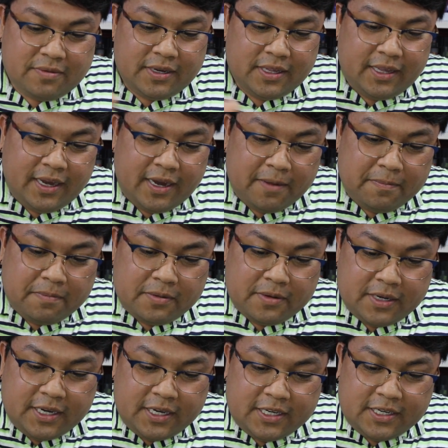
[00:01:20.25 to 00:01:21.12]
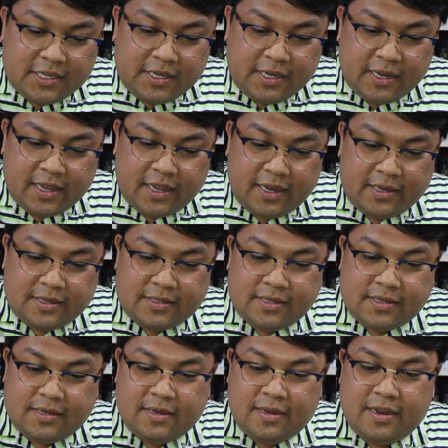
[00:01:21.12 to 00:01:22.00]
really appreciate
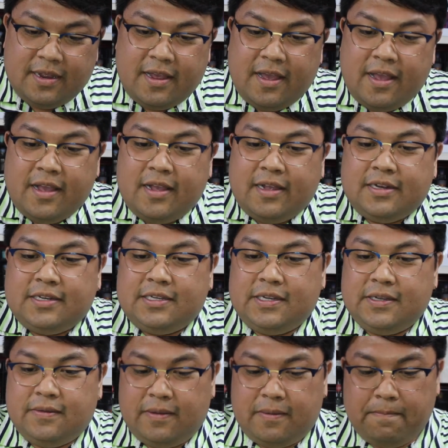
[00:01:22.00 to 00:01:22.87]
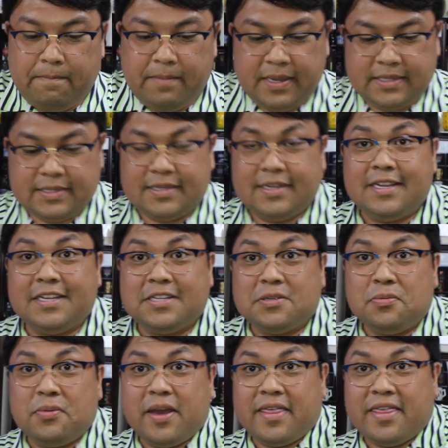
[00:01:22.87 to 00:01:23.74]
doing
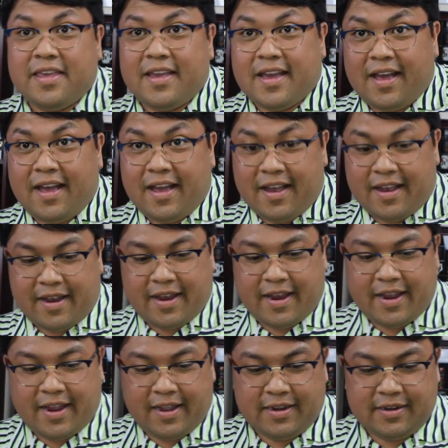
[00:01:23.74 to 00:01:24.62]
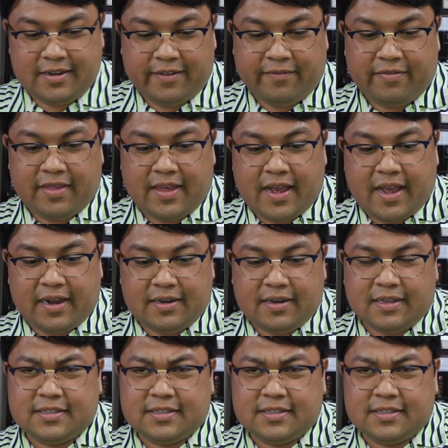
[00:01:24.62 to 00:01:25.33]
business with you. And if that